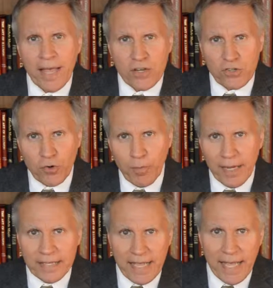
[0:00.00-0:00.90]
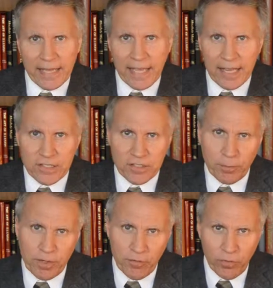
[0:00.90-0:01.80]
master, my dad had
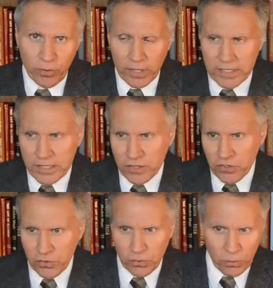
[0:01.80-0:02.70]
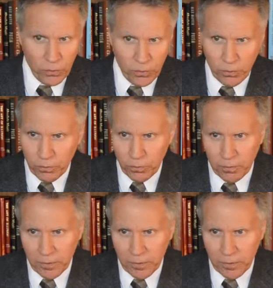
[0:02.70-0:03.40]
some influence as to